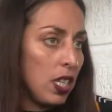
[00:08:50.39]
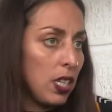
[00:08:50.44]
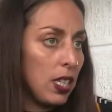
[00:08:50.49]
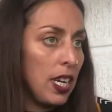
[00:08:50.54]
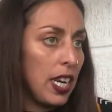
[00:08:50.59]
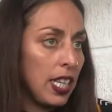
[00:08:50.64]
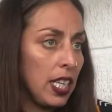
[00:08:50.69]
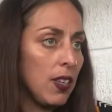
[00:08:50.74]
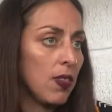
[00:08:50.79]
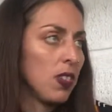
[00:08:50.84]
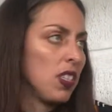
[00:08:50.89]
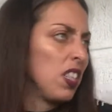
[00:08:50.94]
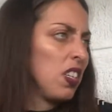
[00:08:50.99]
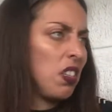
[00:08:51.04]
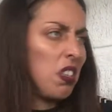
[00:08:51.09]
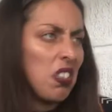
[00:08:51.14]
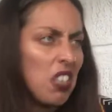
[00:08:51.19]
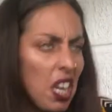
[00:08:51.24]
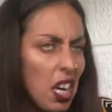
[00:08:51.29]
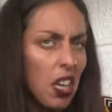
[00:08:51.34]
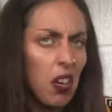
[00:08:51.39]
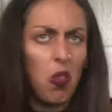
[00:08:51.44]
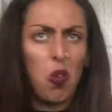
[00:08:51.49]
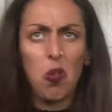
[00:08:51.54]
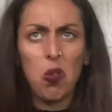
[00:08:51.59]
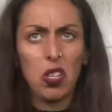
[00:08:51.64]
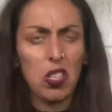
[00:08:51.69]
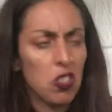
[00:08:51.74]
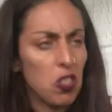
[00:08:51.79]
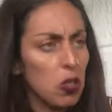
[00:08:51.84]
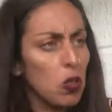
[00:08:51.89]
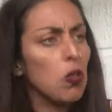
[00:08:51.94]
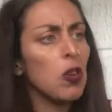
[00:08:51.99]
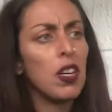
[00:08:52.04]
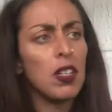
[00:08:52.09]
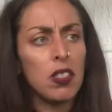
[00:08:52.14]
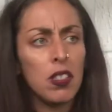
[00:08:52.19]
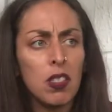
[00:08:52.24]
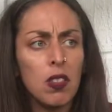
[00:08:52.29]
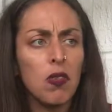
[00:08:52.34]
like even like always
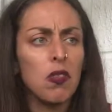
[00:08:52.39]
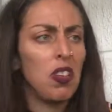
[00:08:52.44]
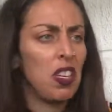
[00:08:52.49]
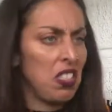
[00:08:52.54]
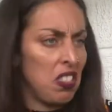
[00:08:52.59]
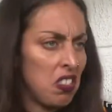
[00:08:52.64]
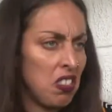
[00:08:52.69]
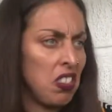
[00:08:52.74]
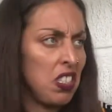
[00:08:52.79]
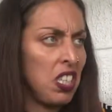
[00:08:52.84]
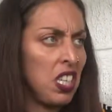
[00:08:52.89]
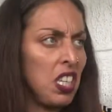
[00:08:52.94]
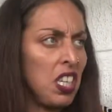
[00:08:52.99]
aggressive energy.